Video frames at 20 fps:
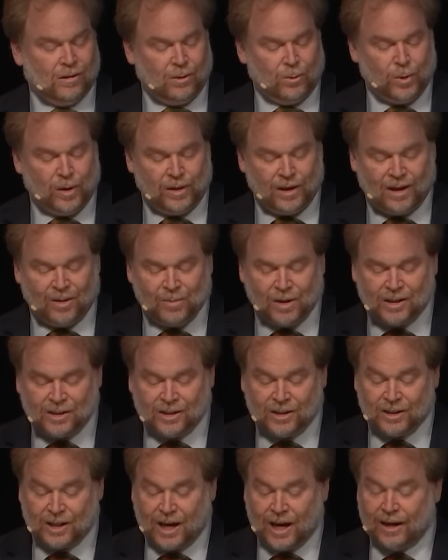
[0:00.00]
We then must
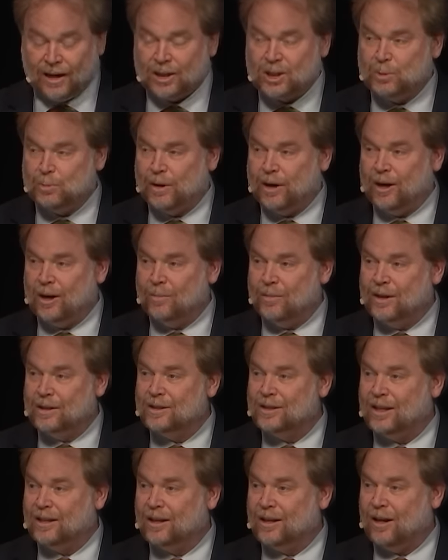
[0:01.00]
design
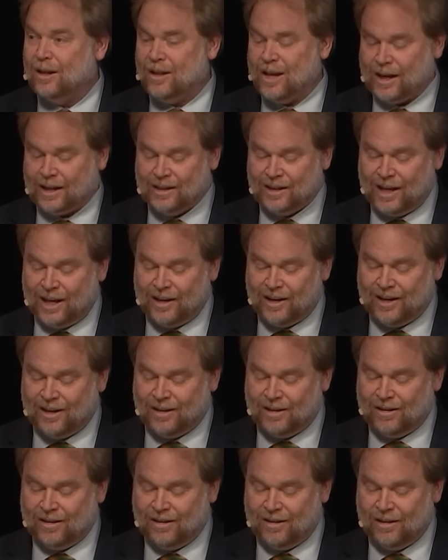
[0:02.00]
experiments and collect data.
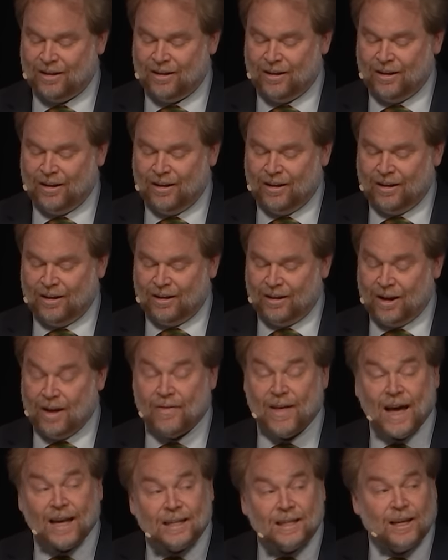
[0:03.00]

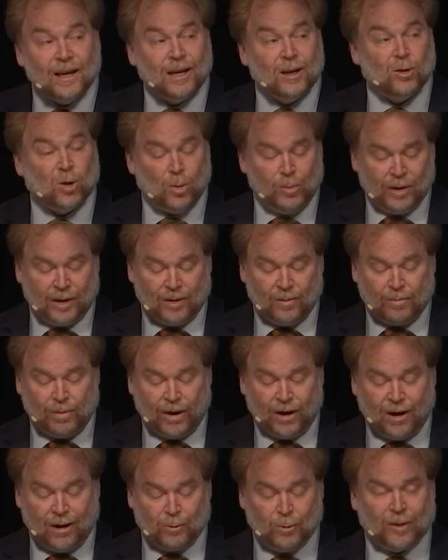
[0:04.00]
And that data will be
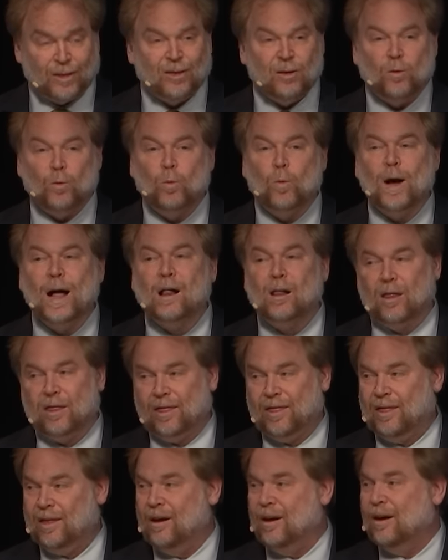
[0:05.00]
compared with the
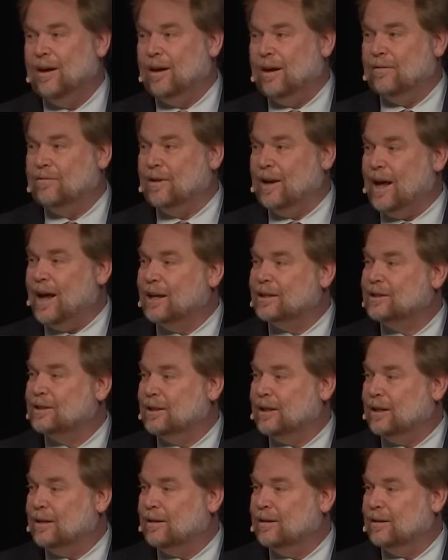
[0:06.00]
wealth of
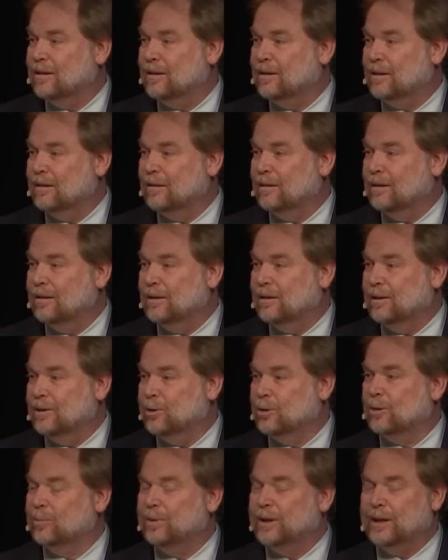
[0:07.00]
NASA,
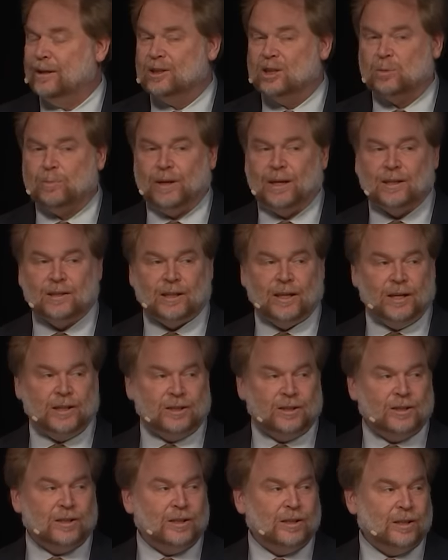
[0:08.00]
European Space
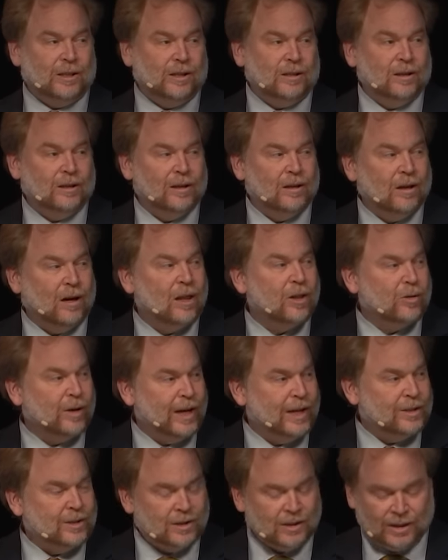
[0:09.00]
Agency, other
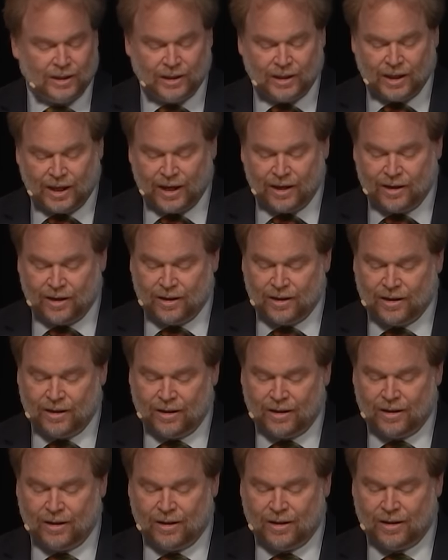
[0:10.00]
agency data.
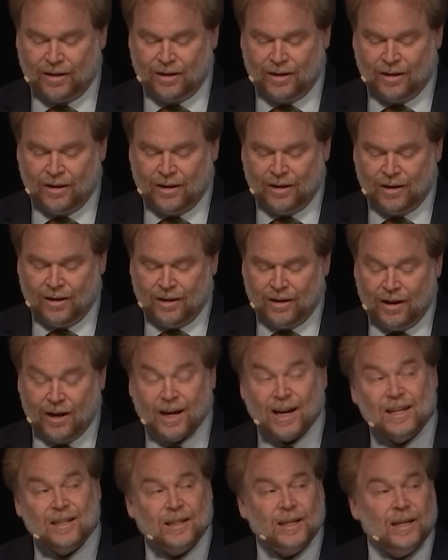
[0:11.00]

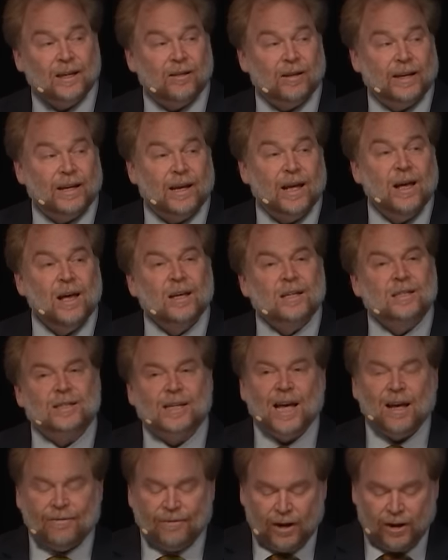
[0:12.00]
And ideally,
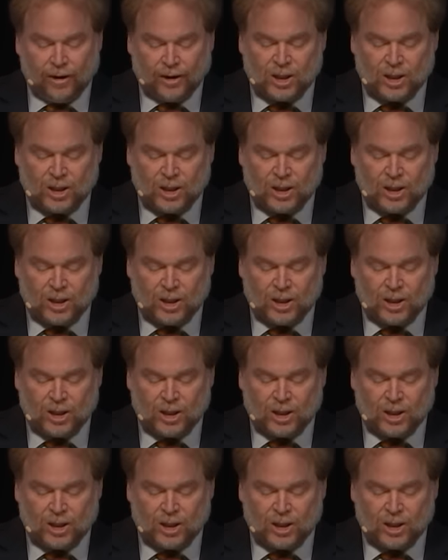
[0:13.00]
SAFIRE